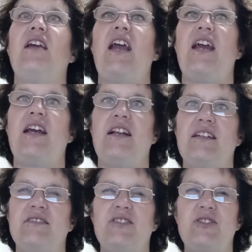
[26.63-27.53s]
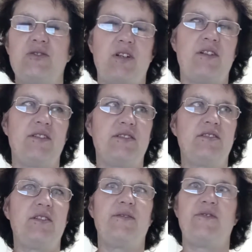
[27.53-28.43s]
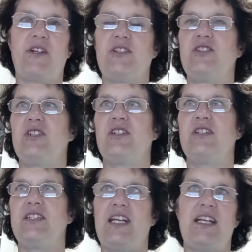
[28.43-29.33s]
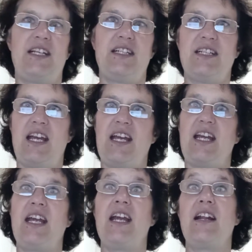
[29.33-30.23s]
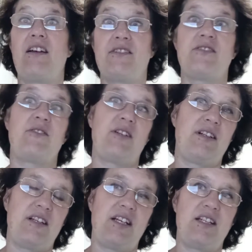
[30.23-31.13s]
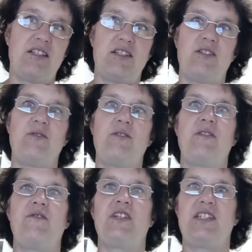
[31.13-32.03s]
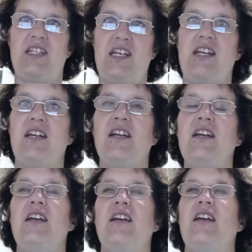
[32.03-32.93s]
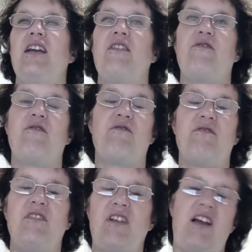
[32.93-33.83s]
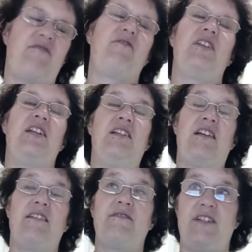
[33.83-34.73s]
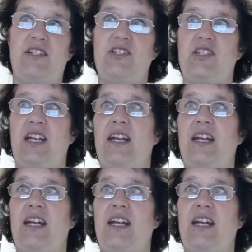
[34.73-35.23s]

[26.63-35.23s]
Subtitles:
and struggle to function day to day. It also can lead to the fatigue and not feeling like function.